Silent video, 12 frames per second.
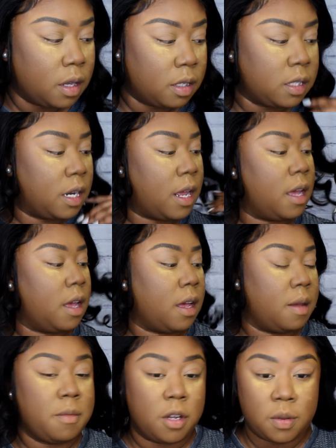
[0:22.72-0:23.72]
today
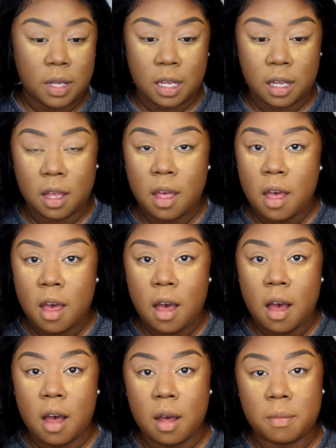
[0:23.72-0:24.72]
I'm doing
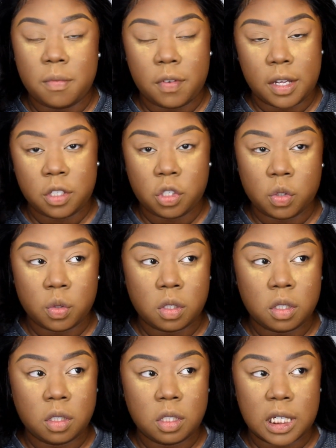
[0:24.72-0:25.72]
face
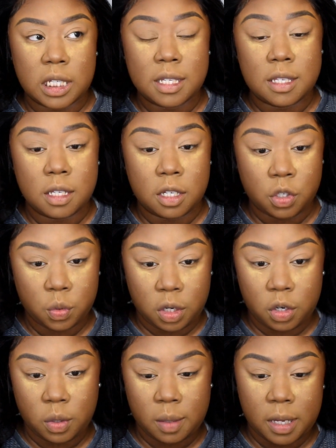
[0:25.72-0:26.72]
jewels as the
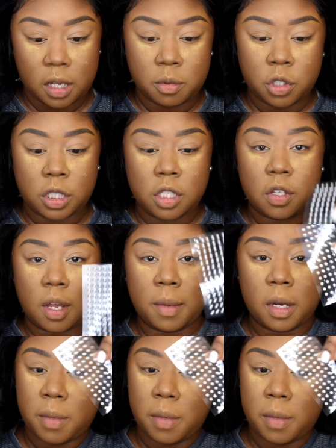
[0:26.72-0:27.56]
2020 makeup trend, so I'm going to